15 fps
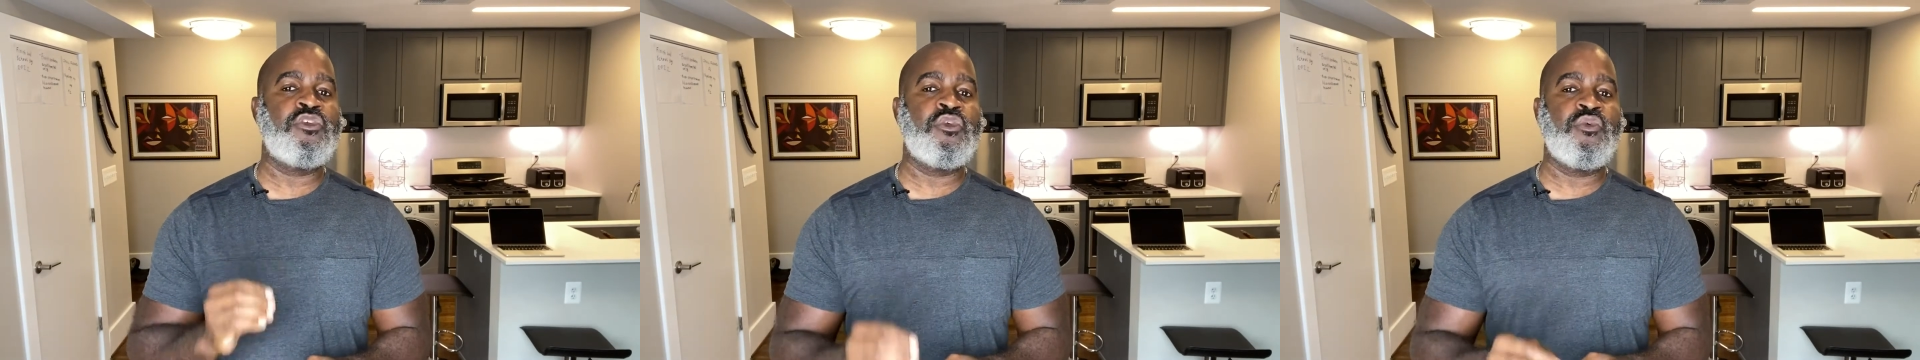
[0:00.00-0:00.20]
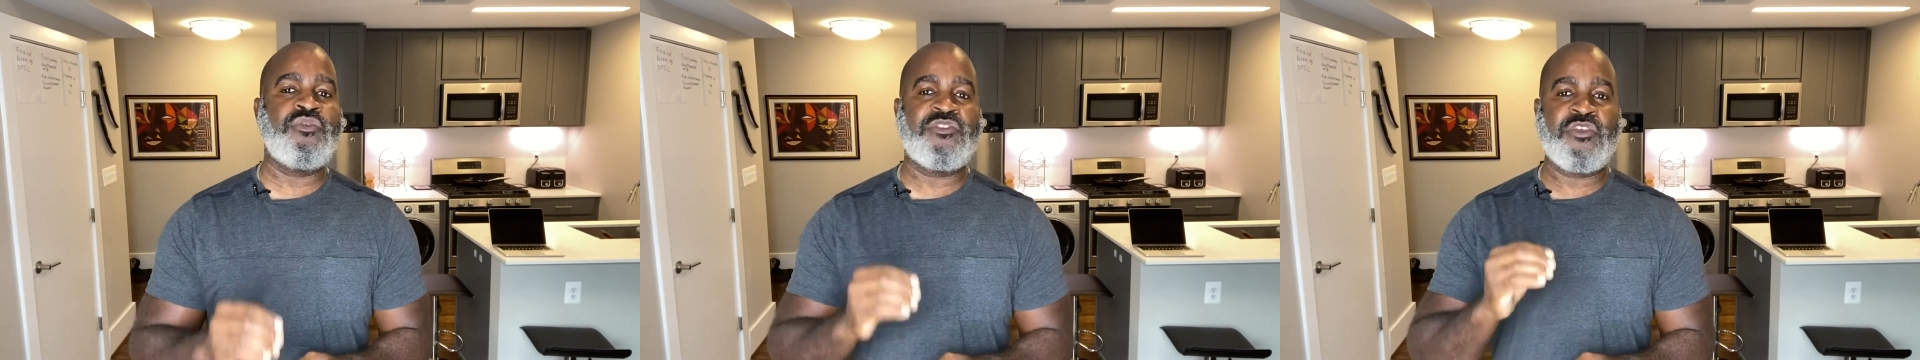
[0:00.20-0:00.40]

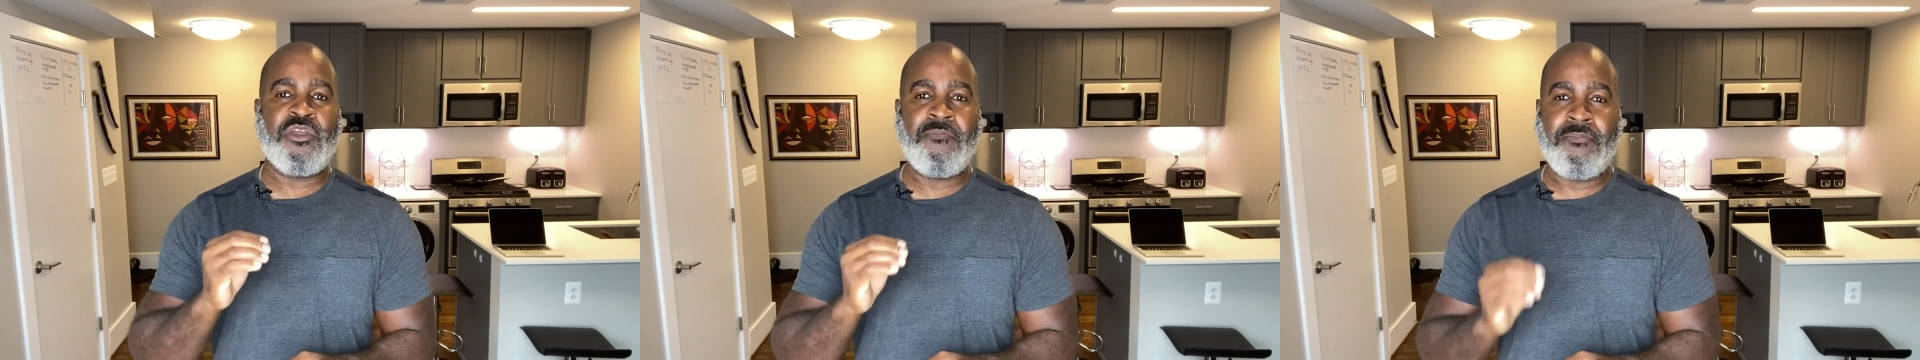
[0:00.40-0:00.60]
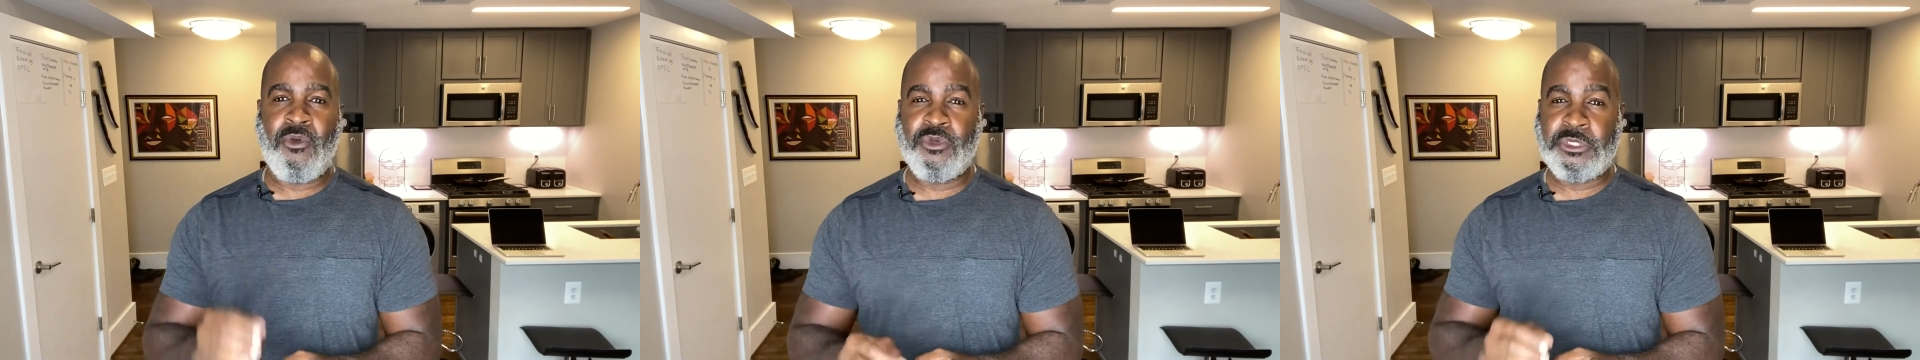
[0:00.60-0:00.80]
use your
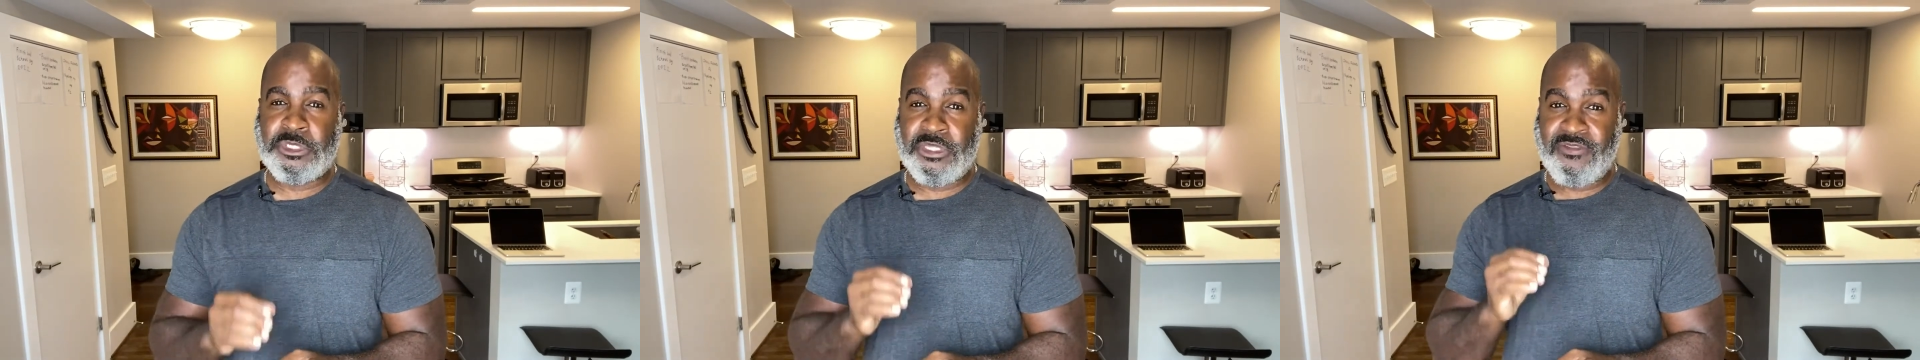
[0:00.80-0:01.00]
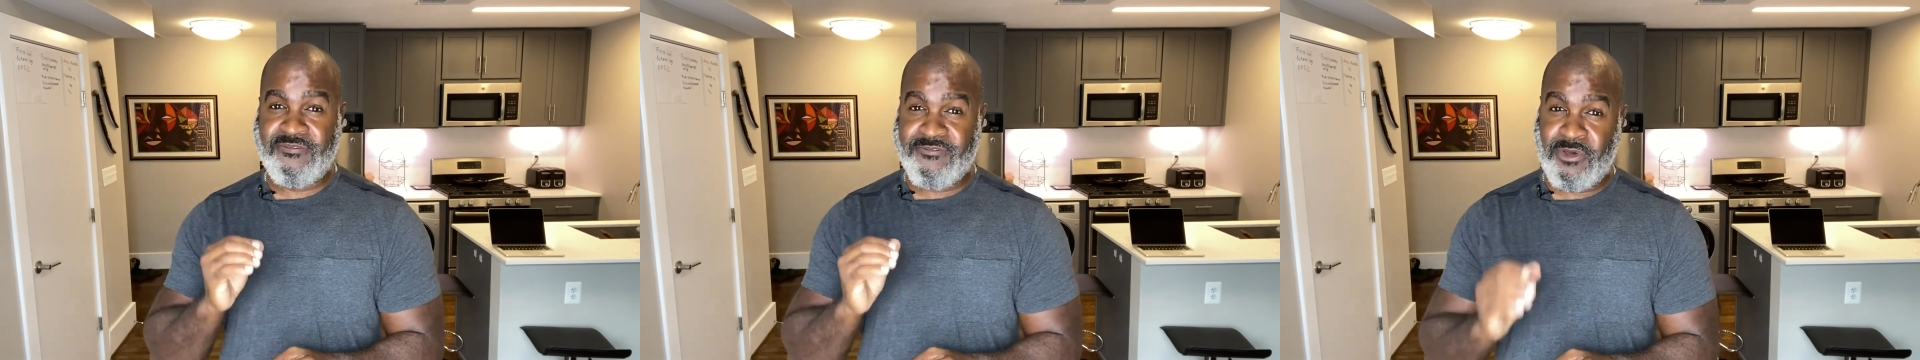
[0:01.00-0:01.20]

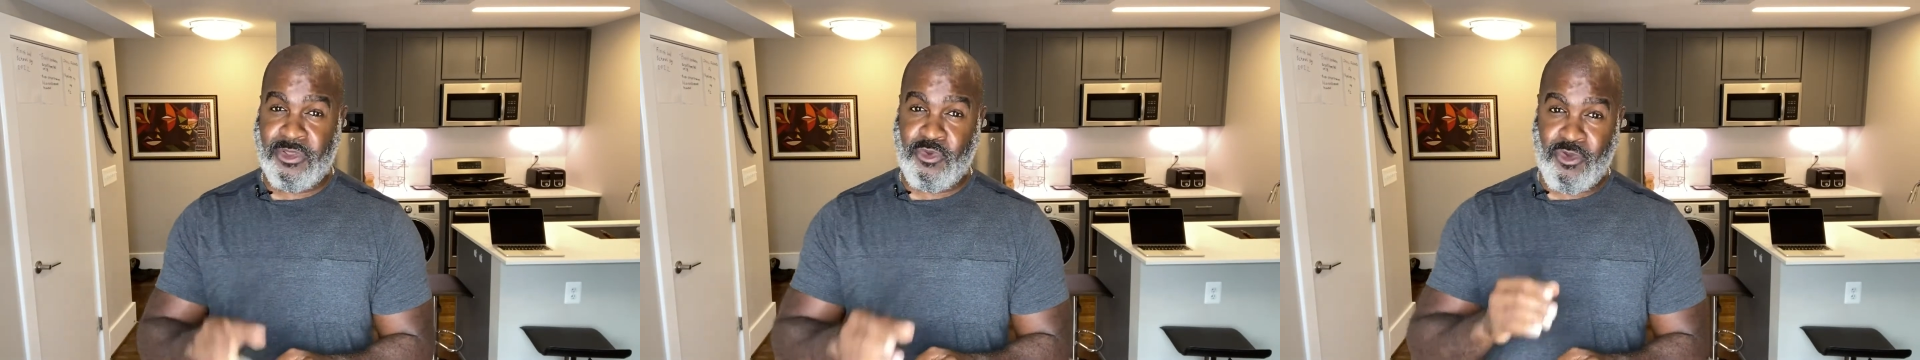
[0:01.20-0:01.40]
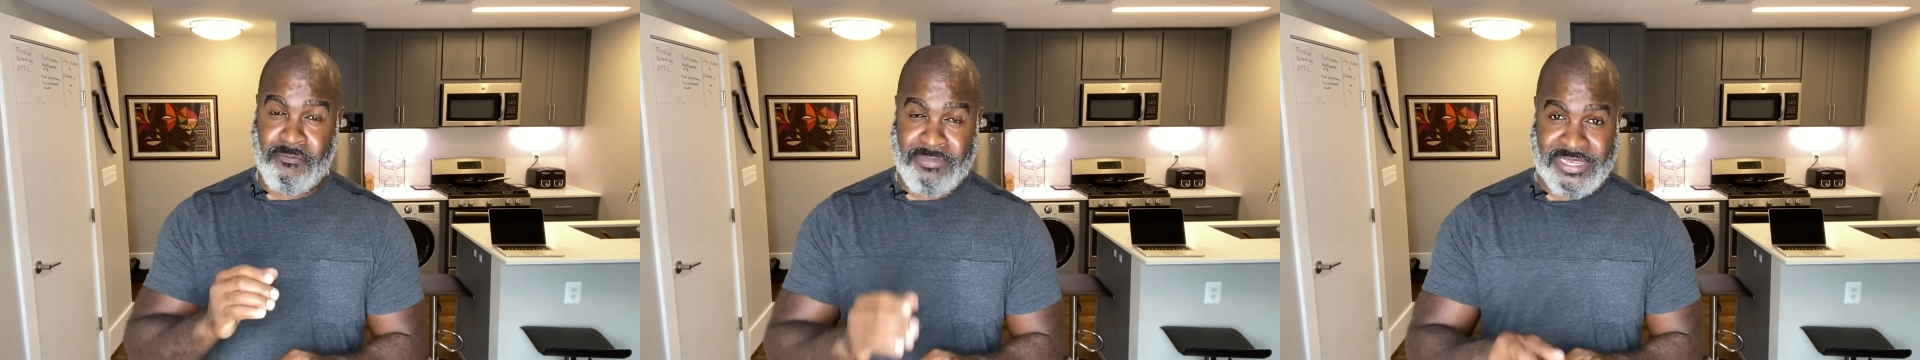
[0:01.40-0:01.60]
emotional
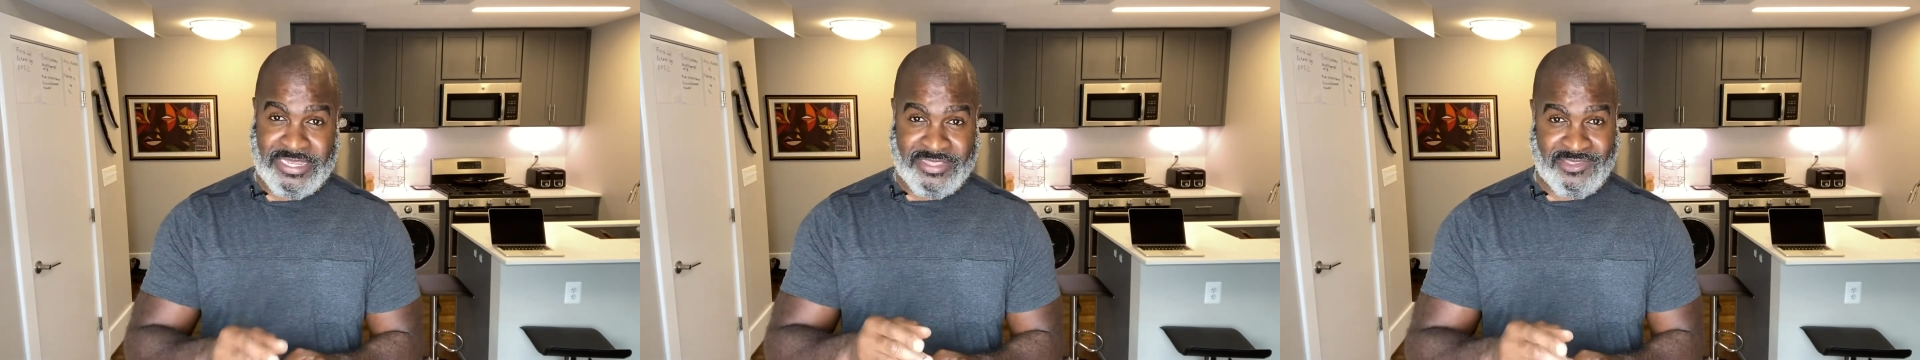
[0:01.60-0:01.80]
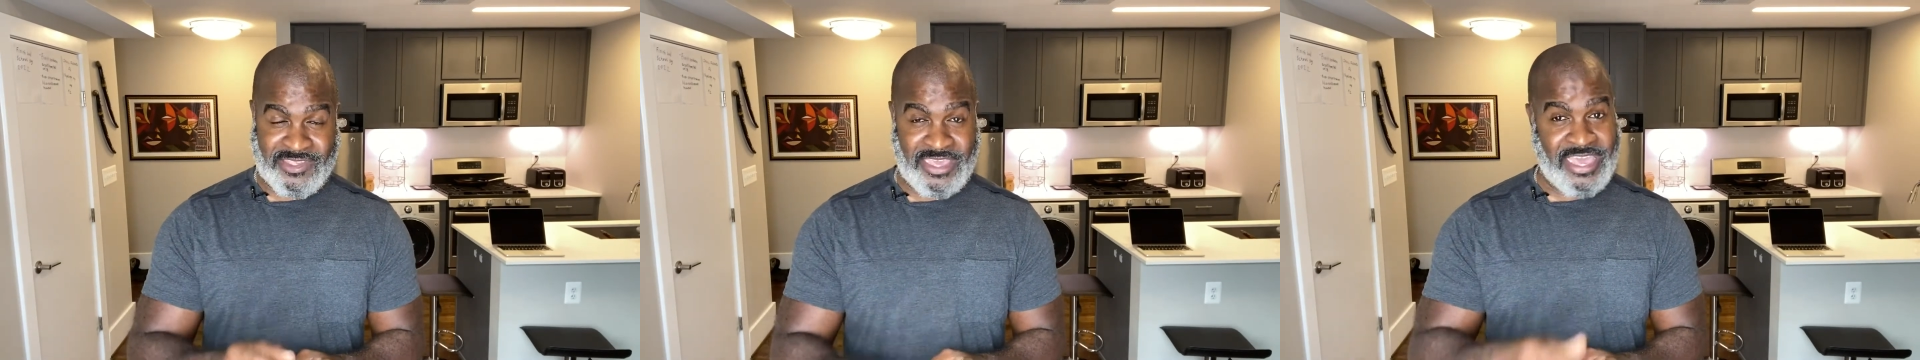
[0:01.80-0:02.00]

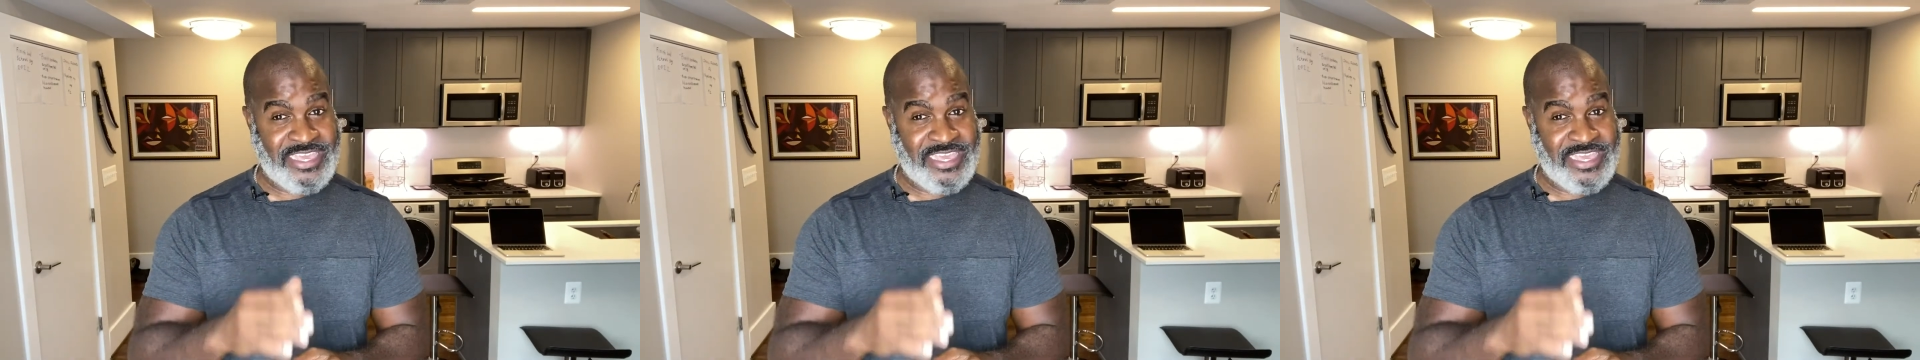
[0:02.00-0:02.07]
vulnerability